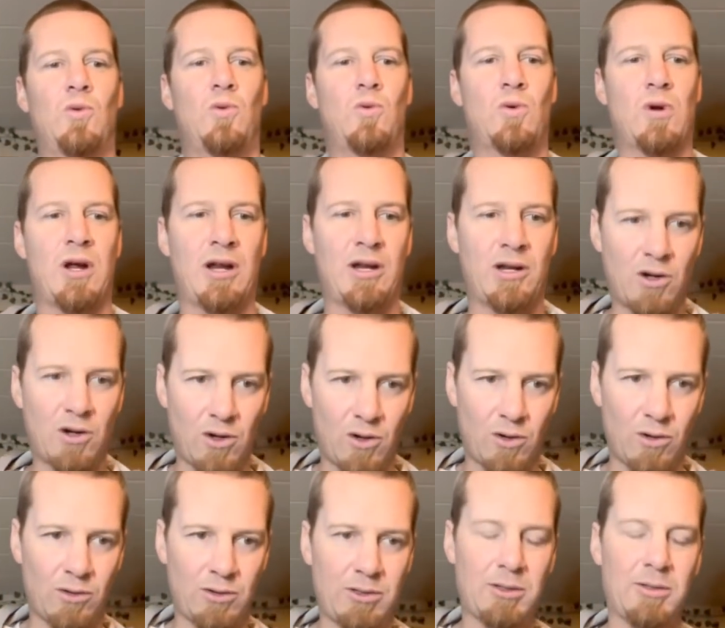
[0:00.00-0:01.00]
I
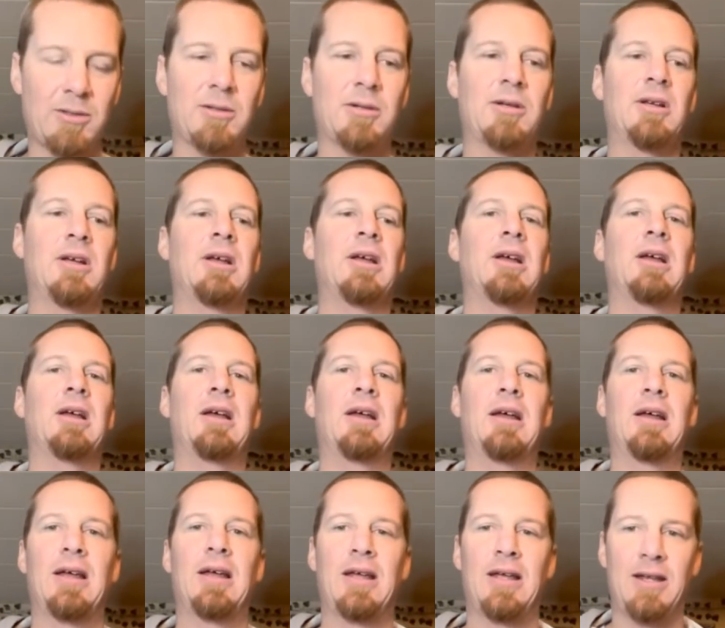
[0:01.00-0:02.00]
called.
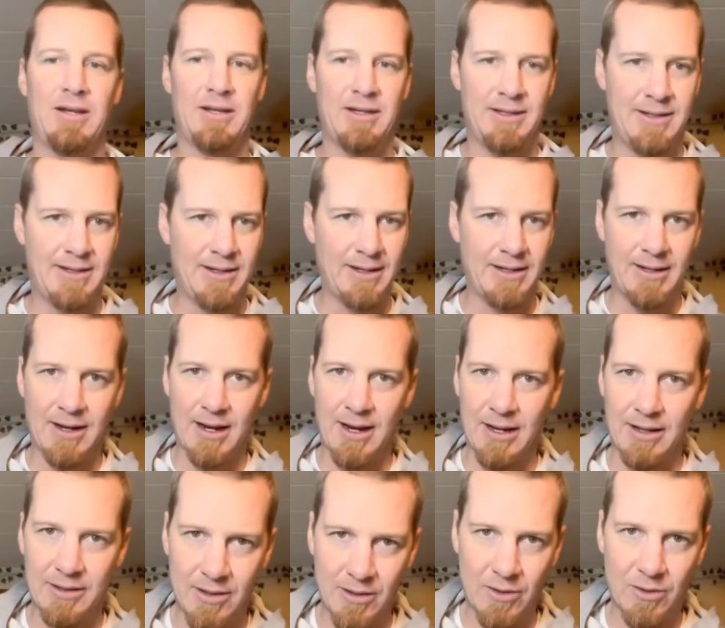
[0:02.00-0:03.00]
Did
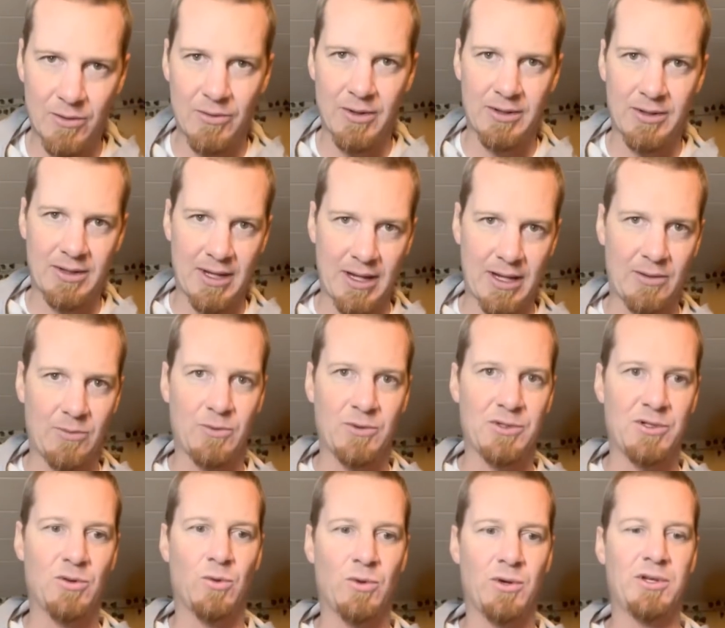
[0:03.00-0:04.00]
not know that that was
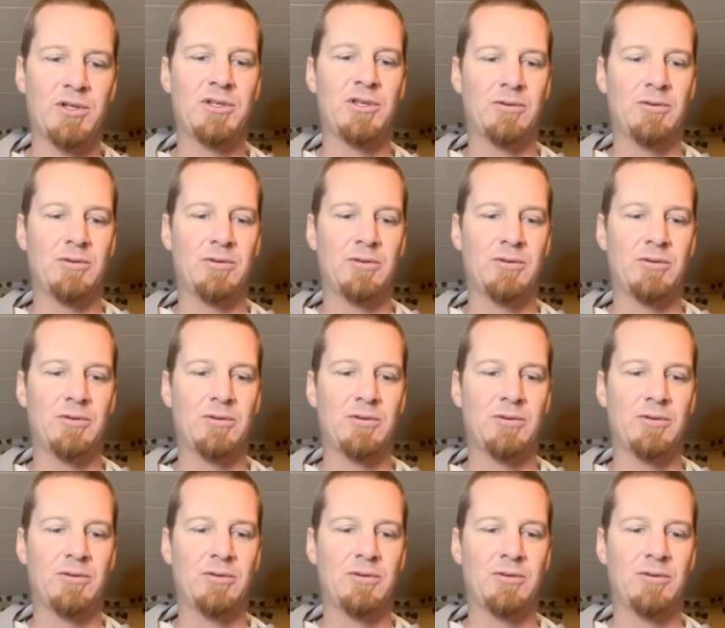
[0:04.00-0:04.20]
going to